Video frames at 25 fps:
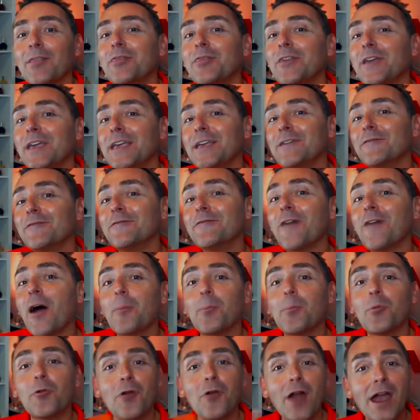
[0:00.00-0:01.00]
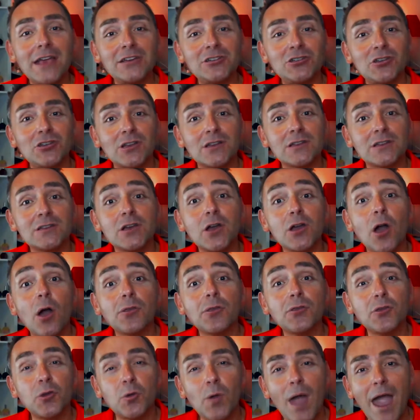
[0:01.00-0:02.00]
the vibration to go
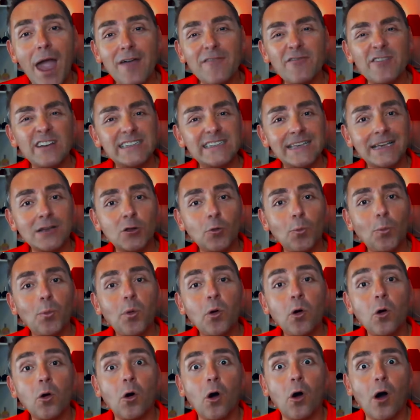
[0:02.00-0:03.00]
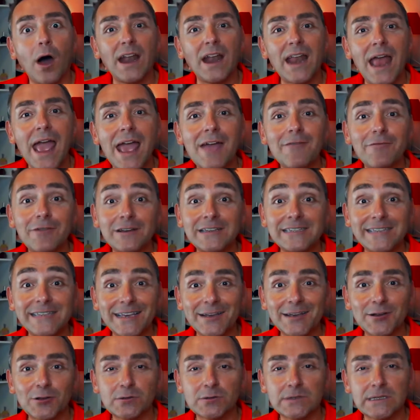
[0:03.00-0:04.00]
through every single pore and every
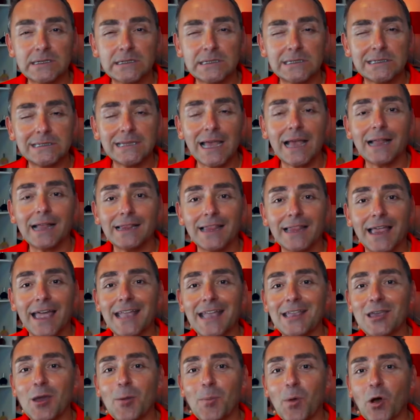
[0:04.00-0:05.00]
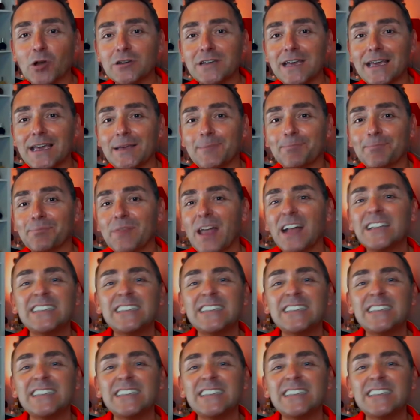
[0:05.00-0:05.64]
single cell in your body